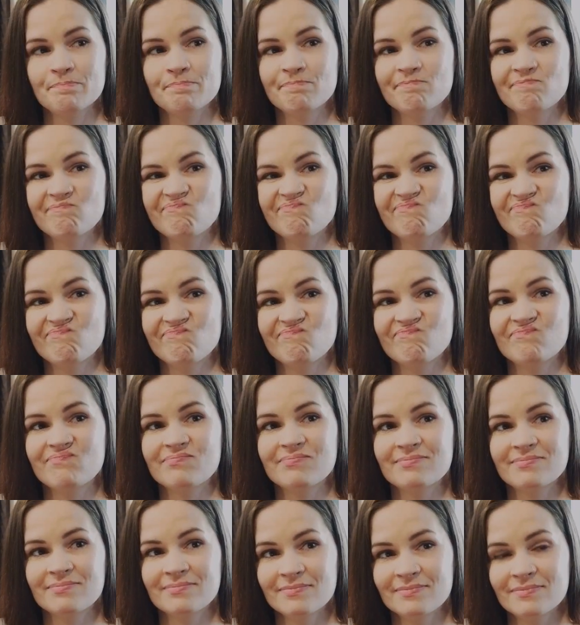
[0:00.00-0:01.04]

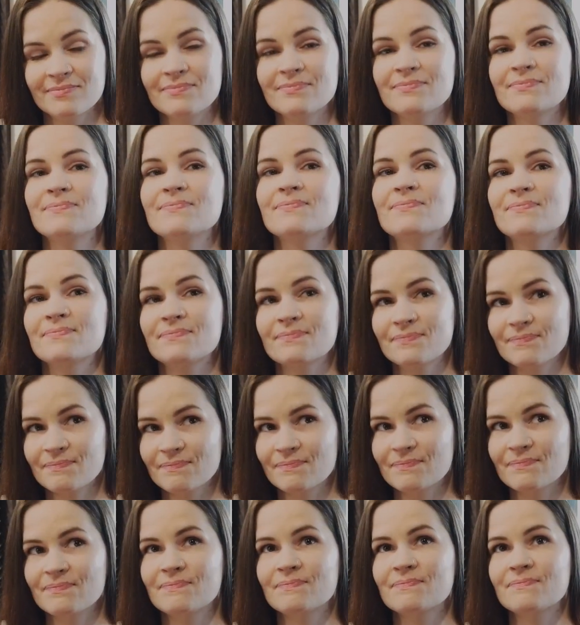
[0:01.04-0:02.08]

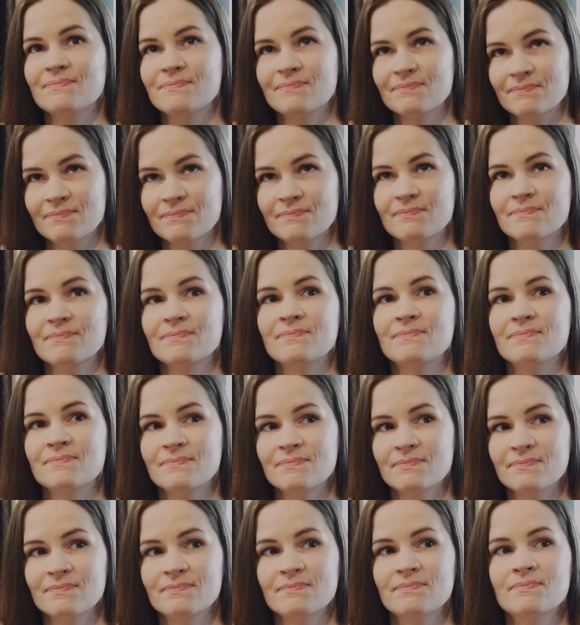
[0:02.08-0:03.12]

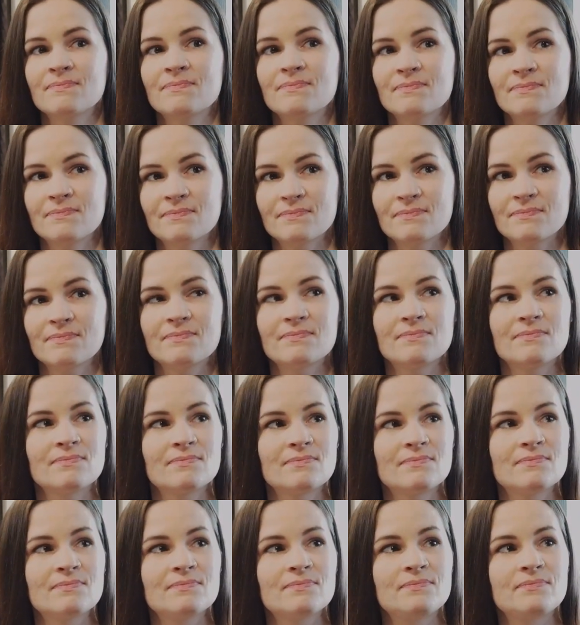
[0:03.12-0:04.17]

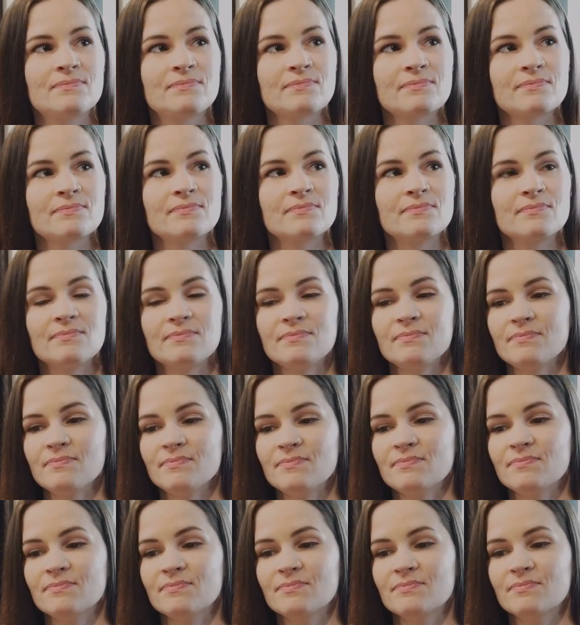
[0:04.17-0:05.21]

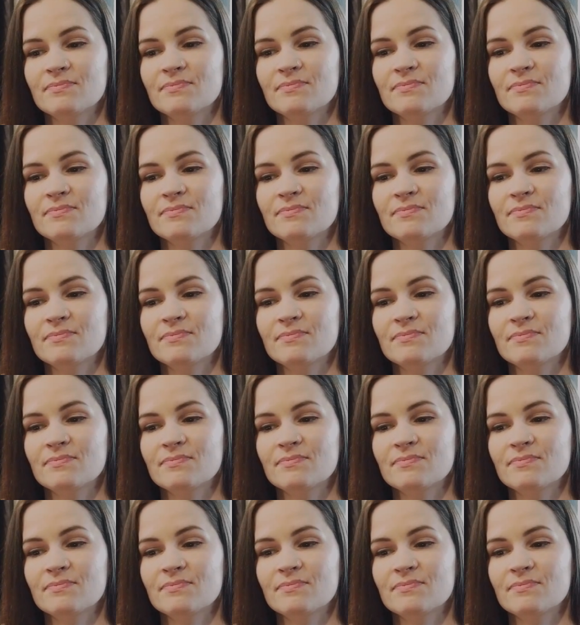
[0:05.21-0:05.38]
The person shown says nothing.